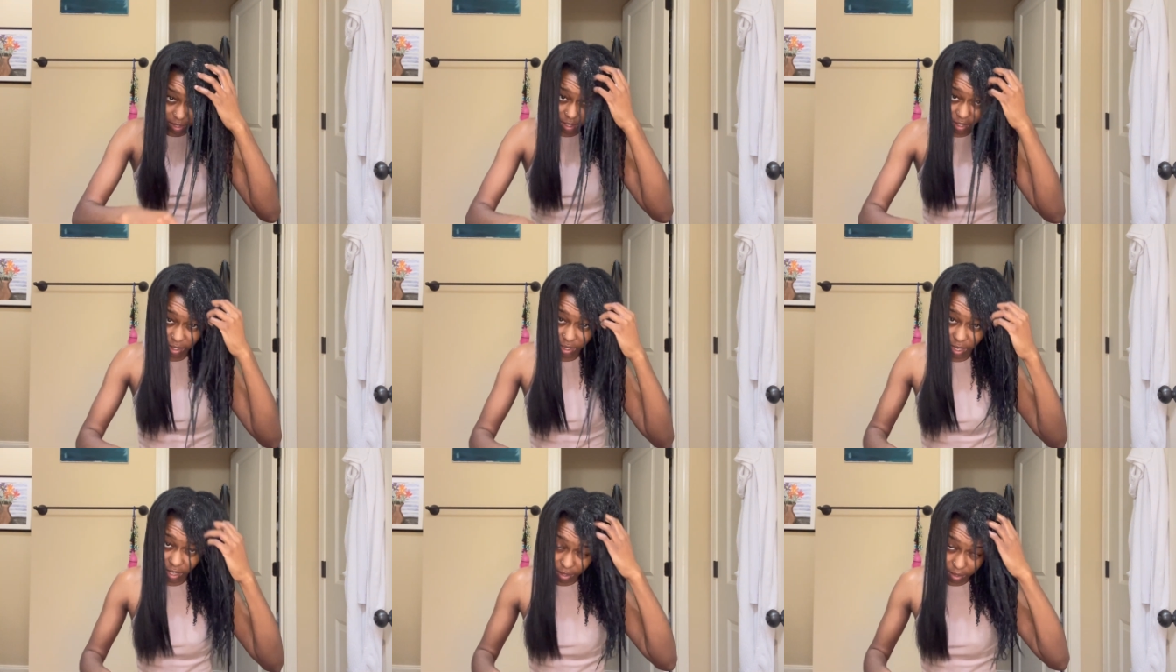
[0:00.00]

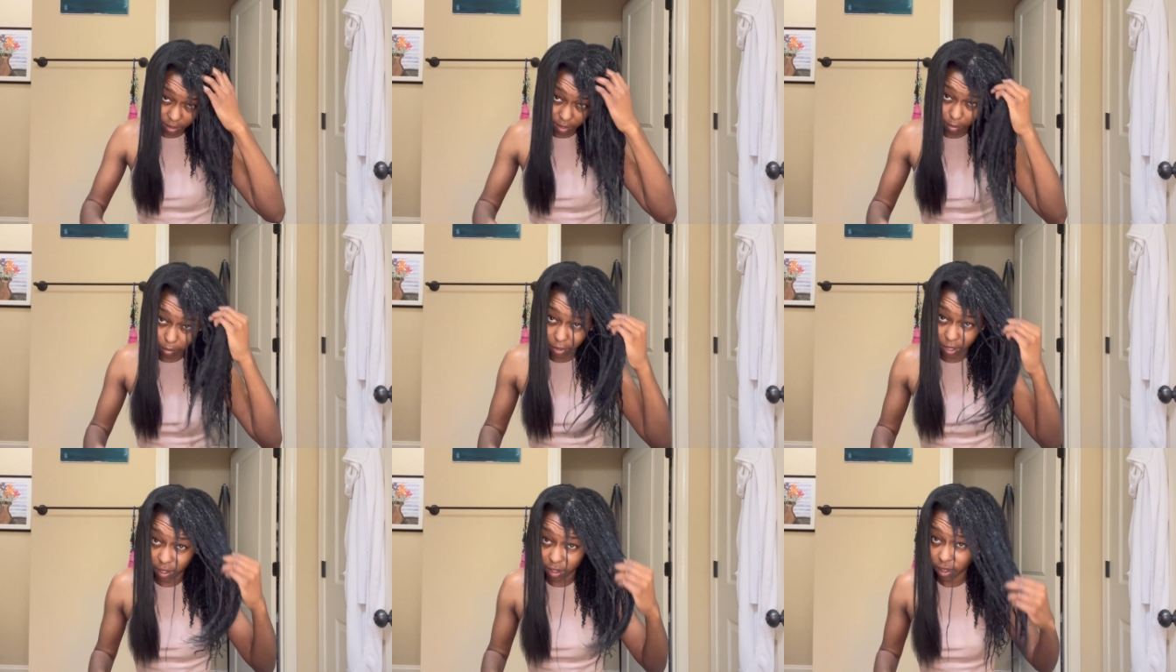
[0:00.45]
detangle them
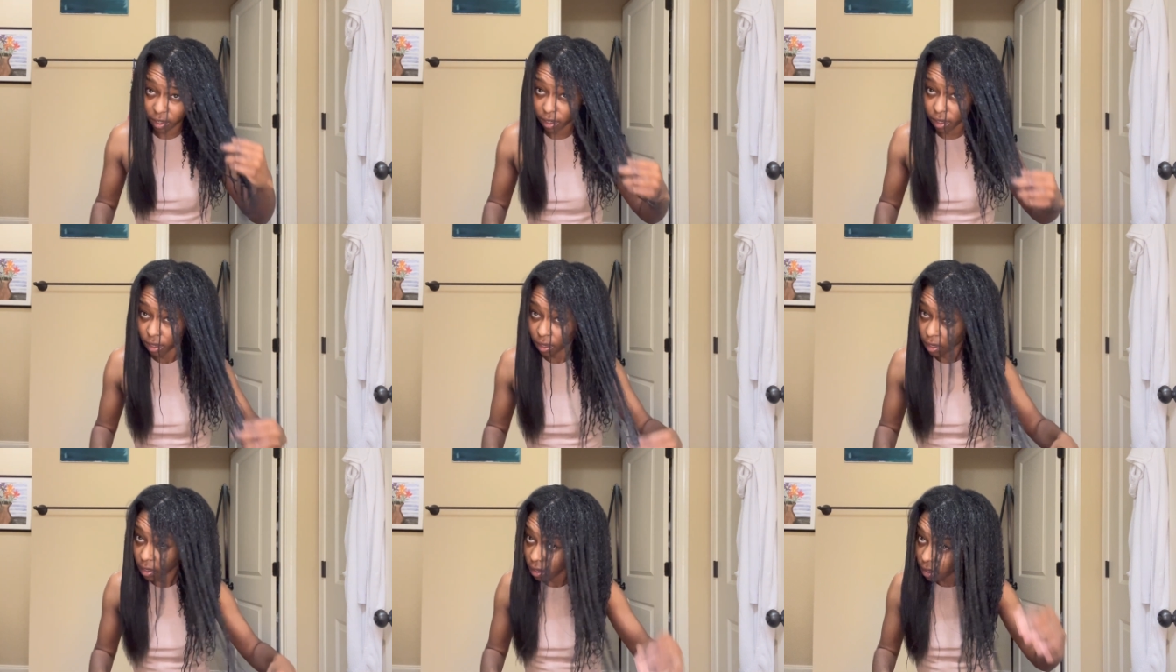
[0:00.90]
better,
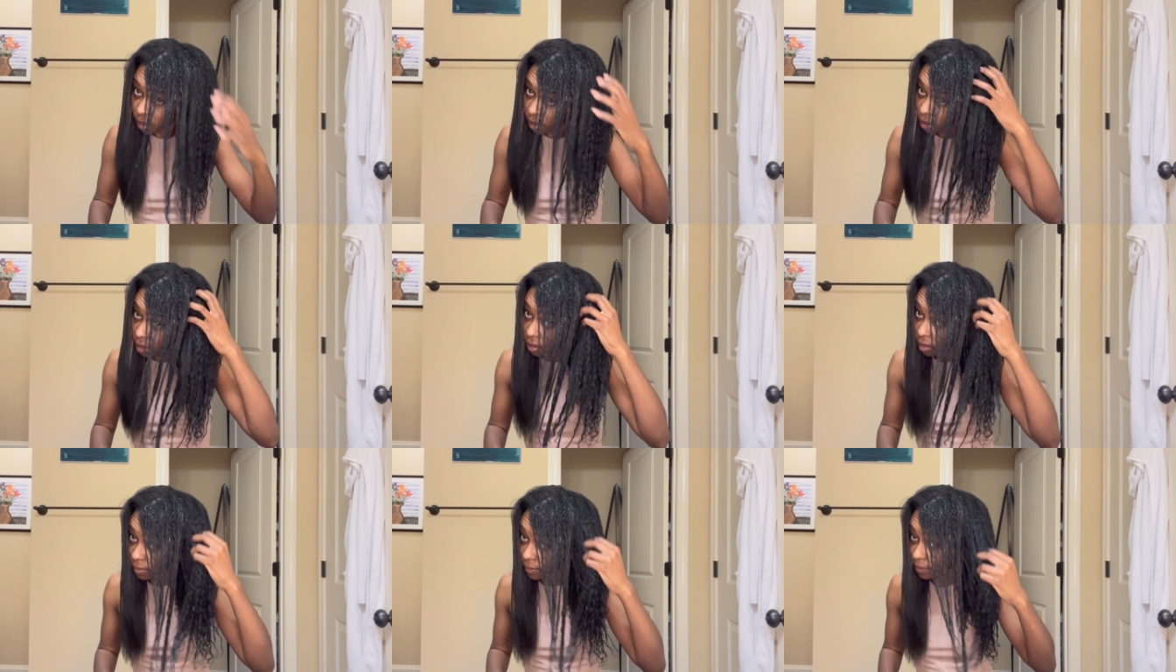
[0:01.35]

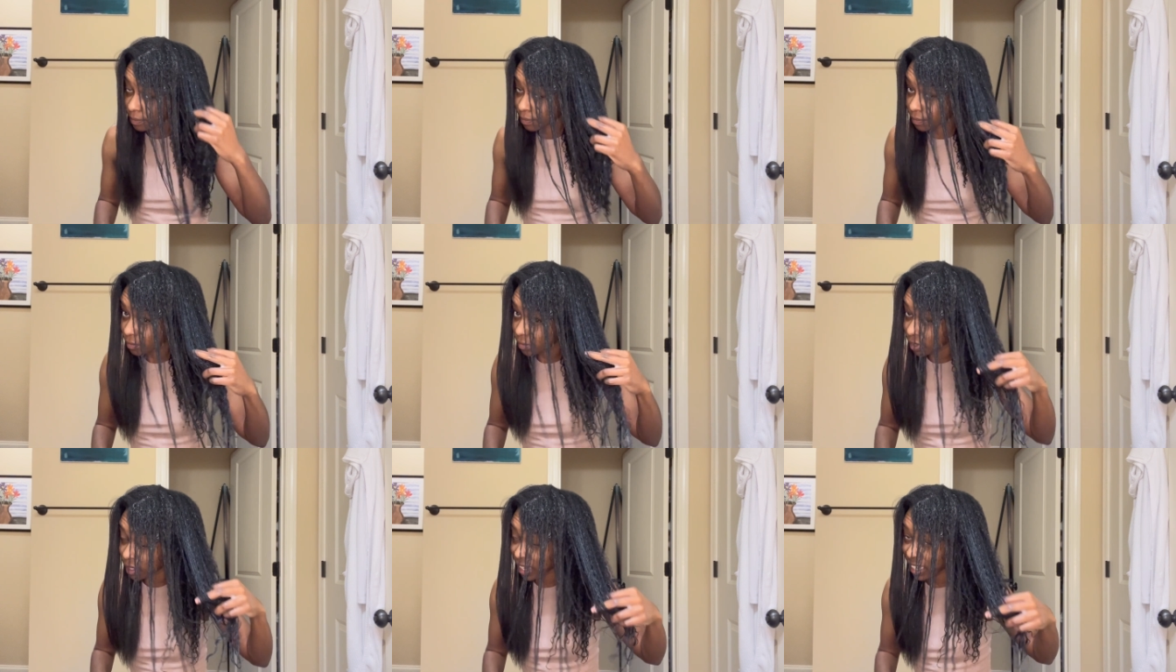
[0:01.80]

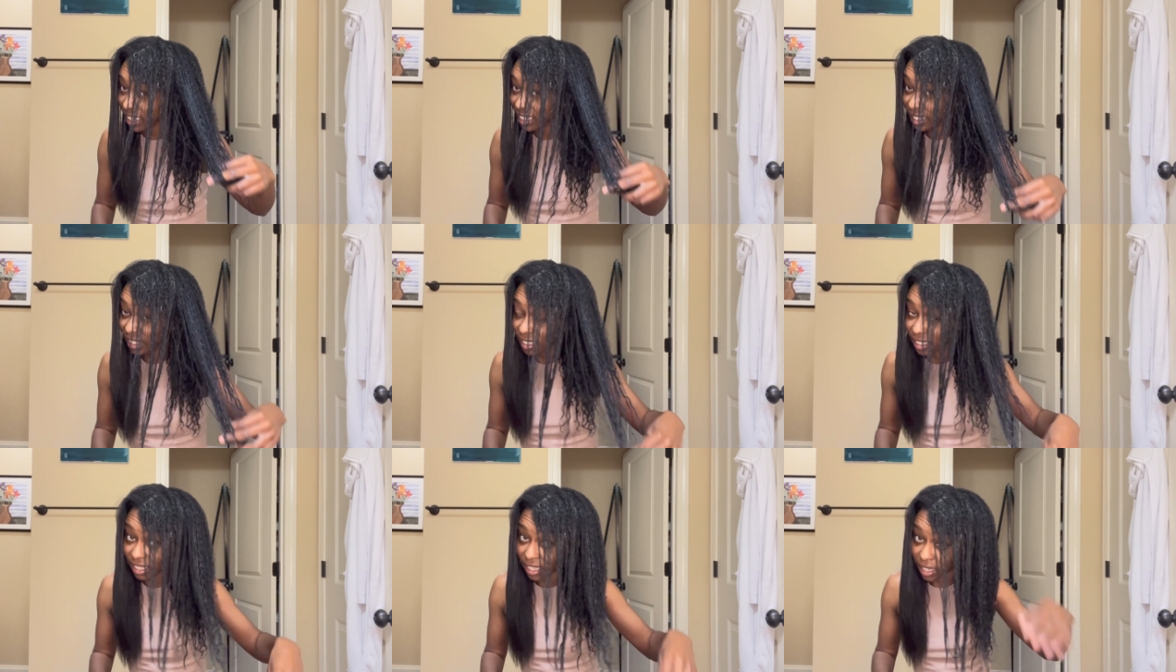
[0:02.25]
and I can
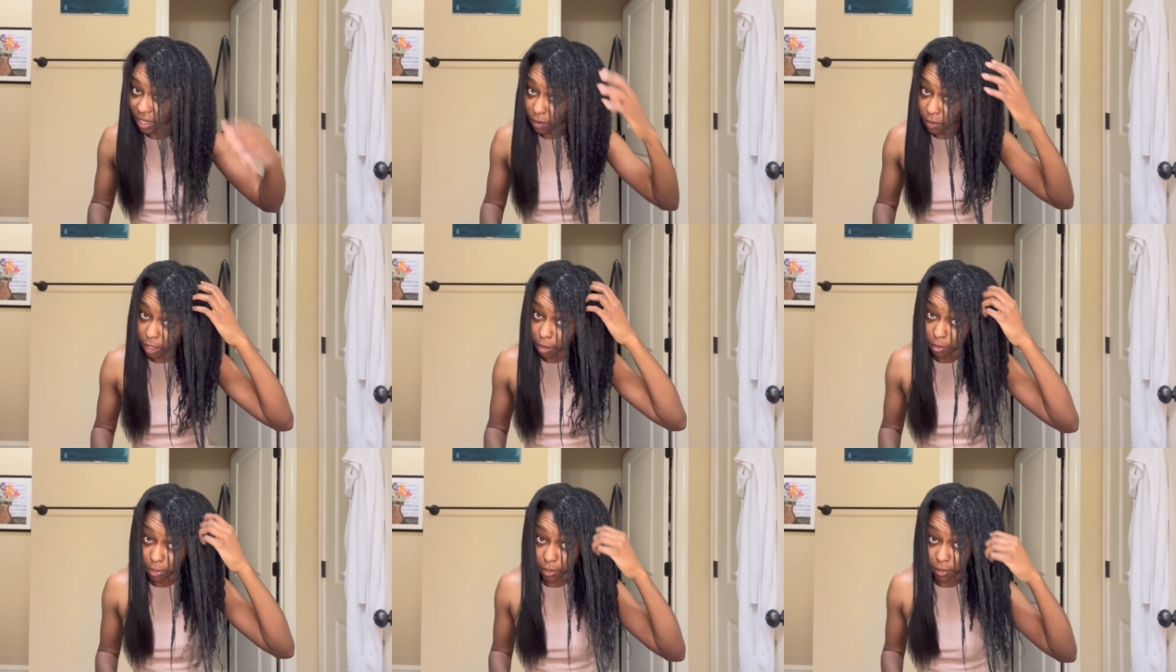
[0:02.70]
see
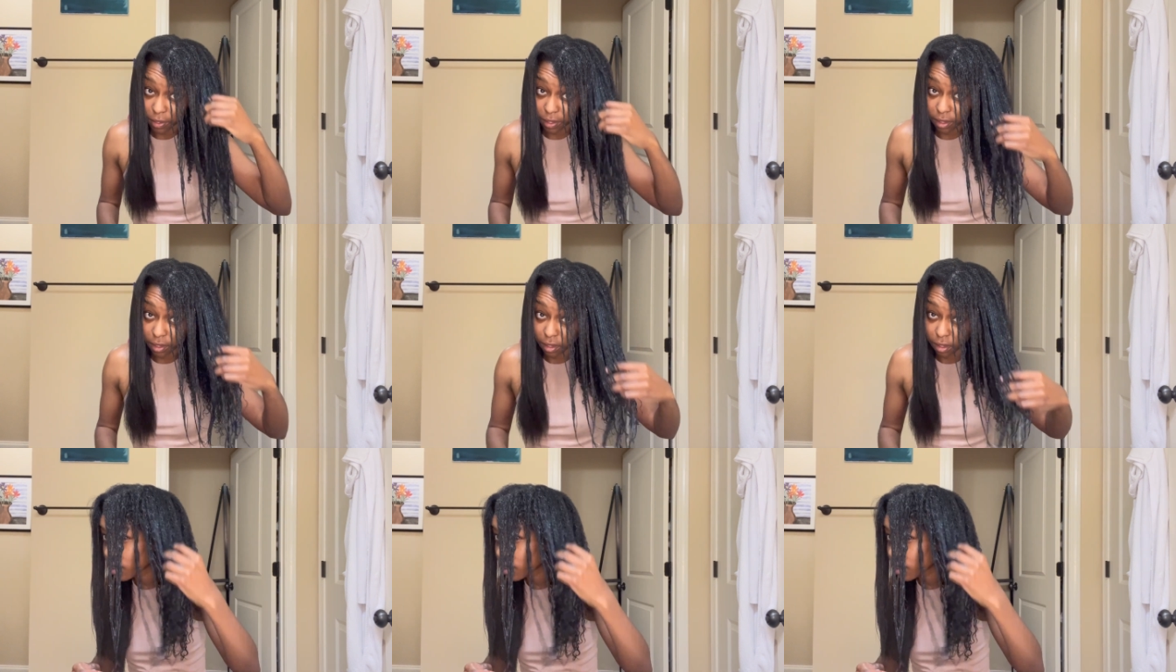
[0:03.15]
what I'm doing.